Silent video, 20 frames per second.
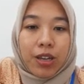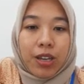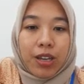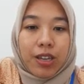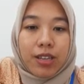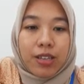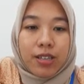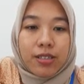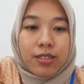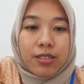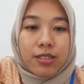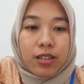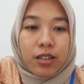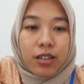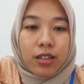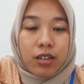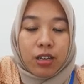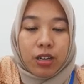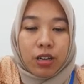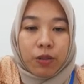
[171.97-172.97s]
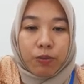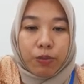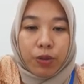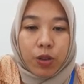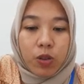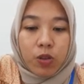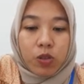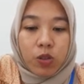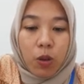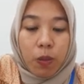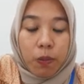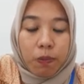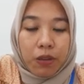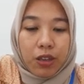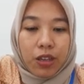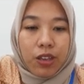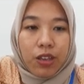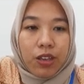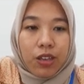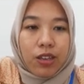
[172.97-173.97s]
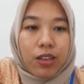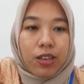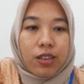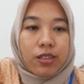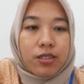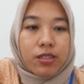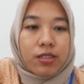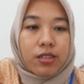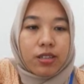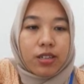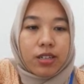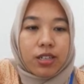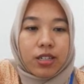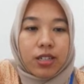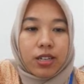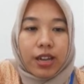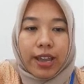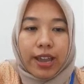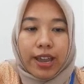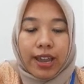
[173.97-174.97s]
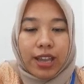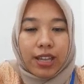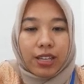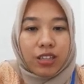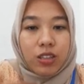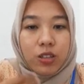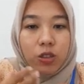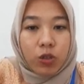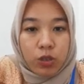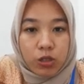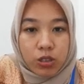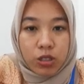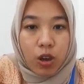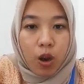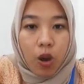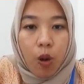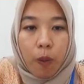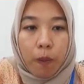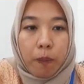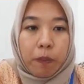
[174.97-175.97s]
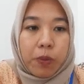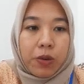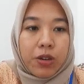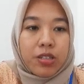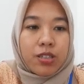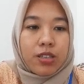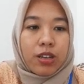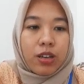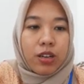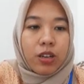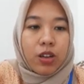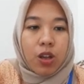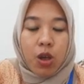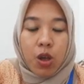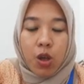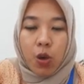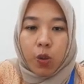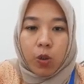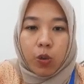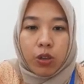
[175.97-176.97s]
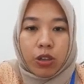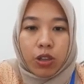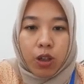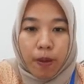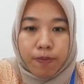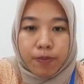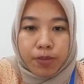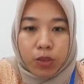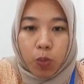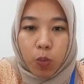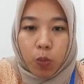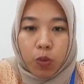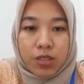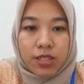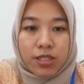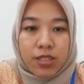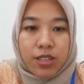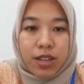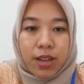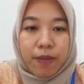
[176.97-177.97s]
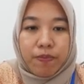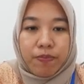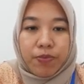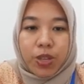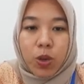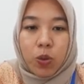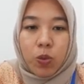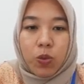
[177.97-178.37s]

is philosophy is attitude of person who loves wisdom,